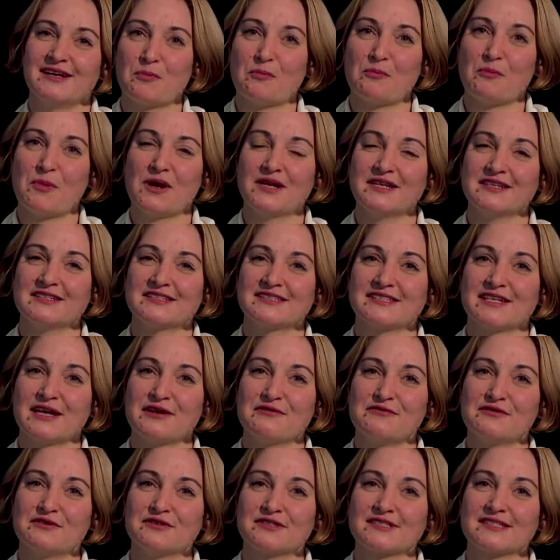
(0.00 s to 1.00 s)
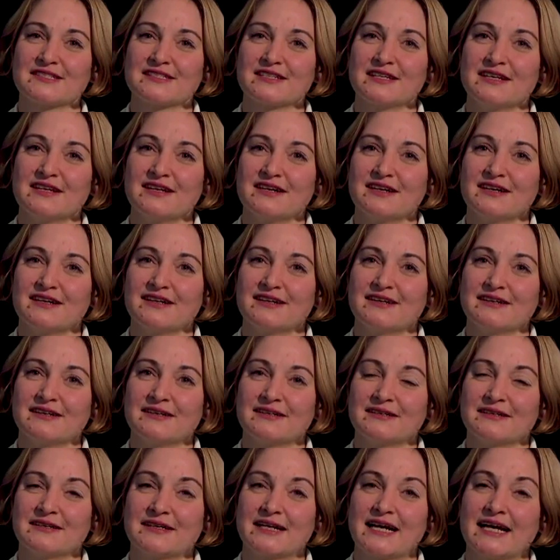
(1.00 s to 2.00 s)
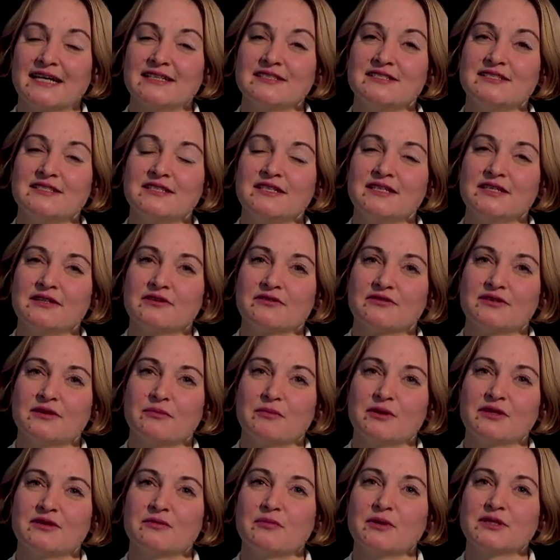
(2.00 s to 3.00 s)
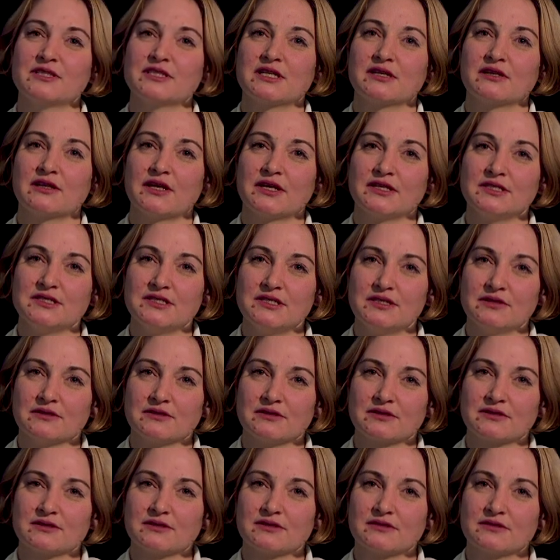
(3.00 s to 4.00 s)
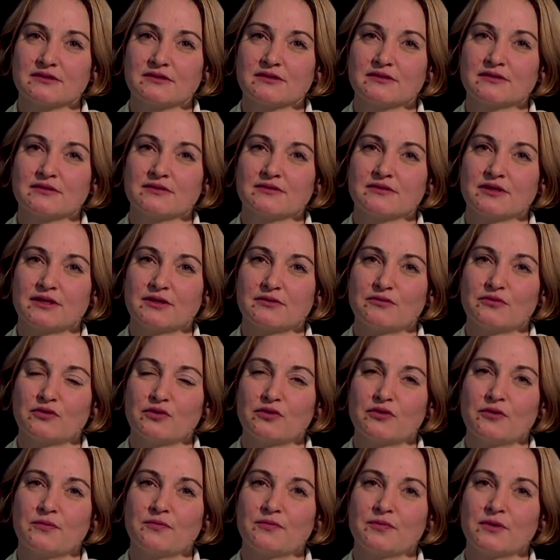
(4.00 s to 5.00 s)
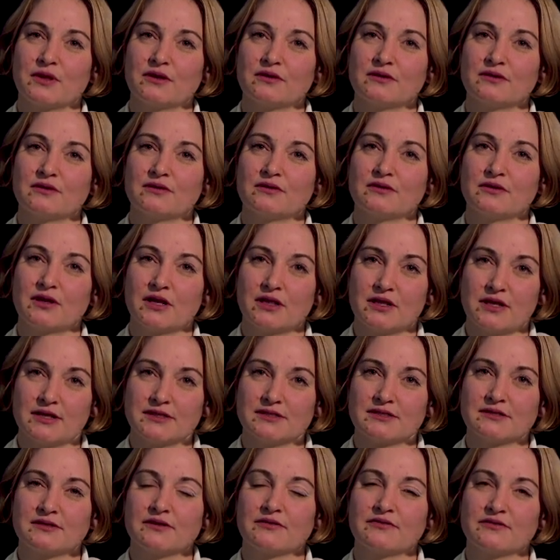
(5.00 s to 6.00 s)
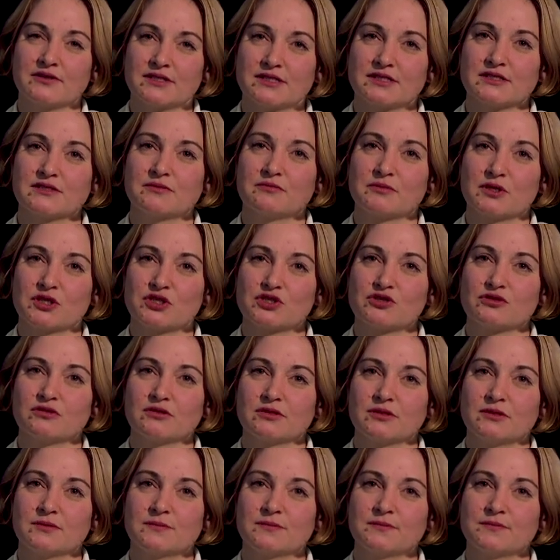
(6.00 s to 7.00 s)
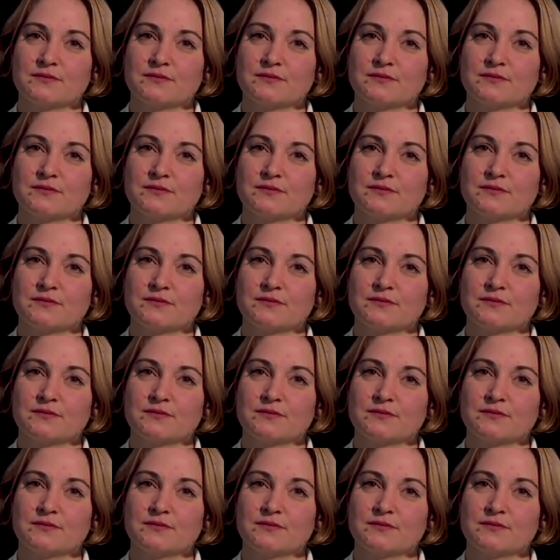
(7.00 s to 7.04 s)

Many ciphers uh, continue the mathematical ideas that were uh, realized in this machine.